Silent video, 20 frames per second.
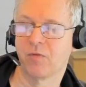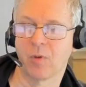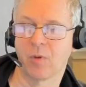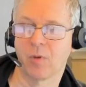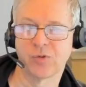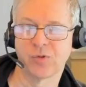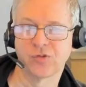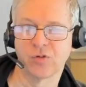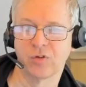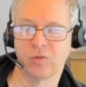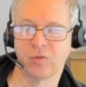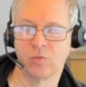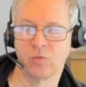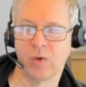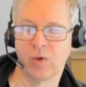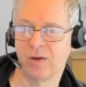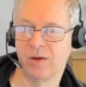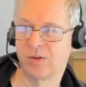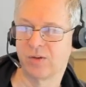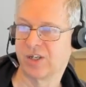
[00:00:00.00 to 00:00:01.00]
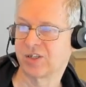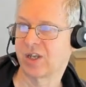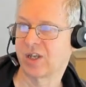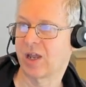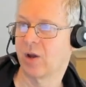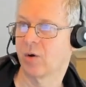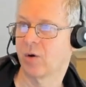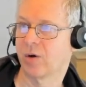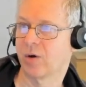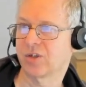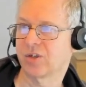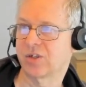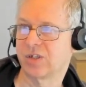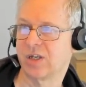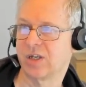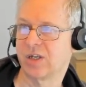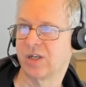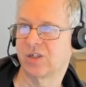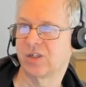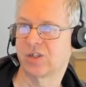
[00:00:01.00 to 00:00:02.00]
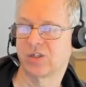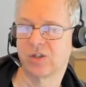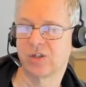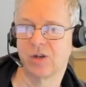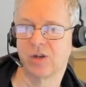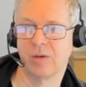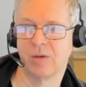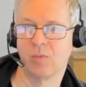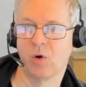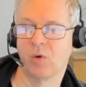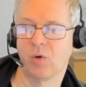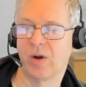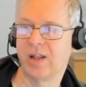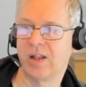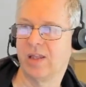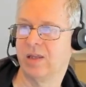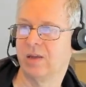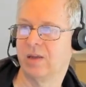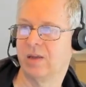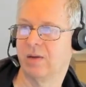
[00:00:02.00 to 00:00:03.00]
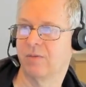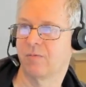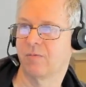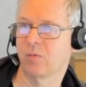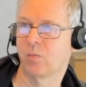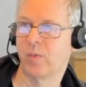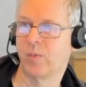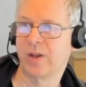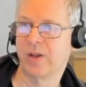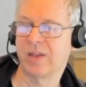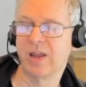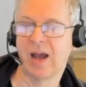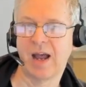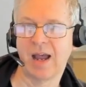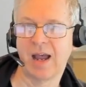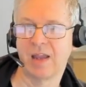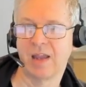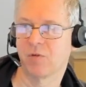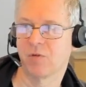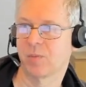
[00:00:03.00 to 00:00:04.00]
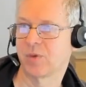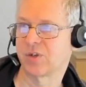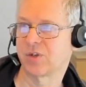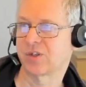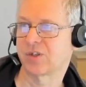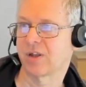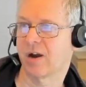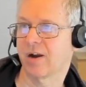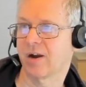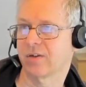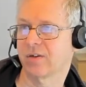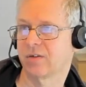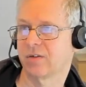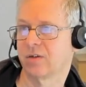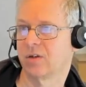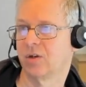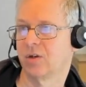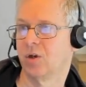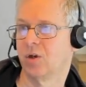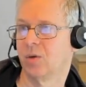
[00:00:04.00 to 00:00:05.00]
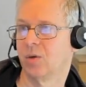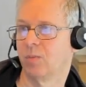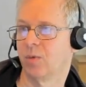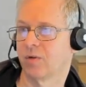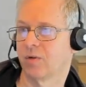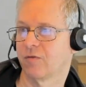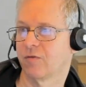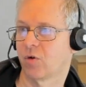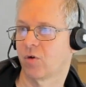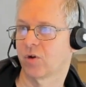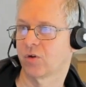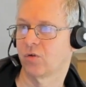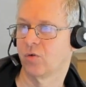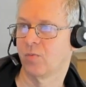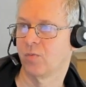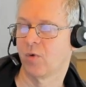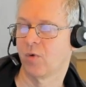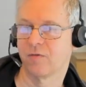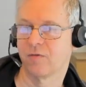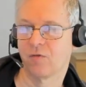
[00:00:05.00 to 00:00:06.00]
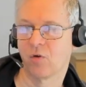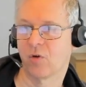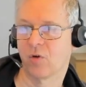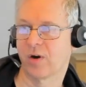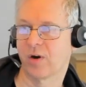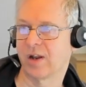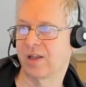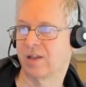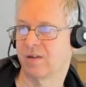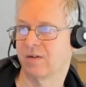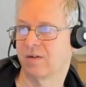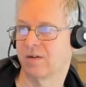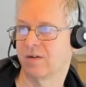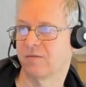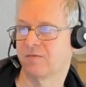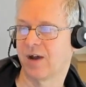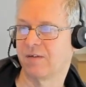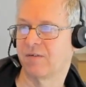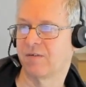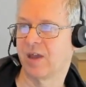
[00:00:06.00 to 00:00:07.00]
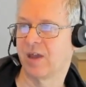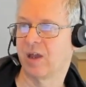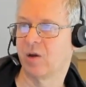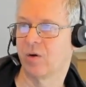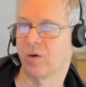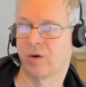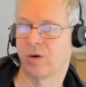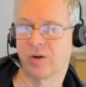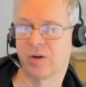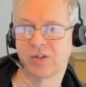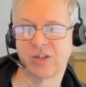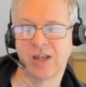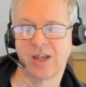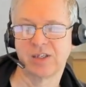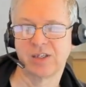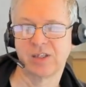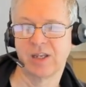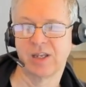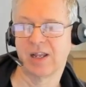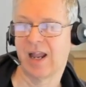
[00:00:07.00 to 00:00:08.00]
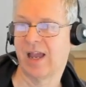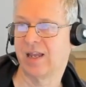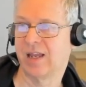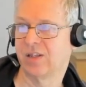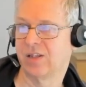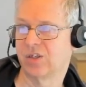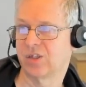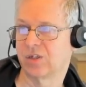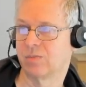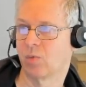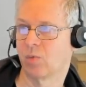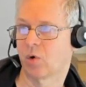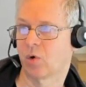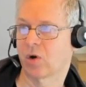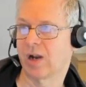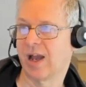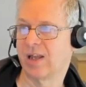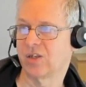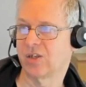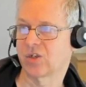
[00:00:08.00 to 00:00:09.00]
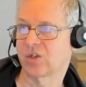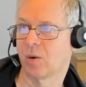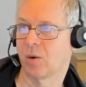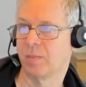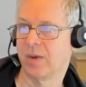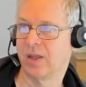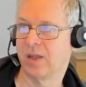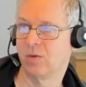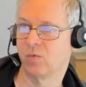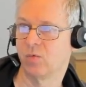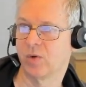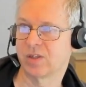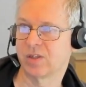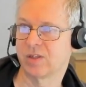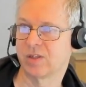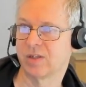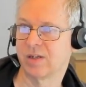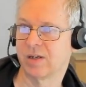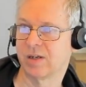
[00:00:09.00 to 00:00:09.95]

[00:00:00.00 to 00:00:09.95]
performance on 6 gigahertz, it's already pretty high from the start. But for the 2.4 and the 5 gigahertz, as the more clients come in with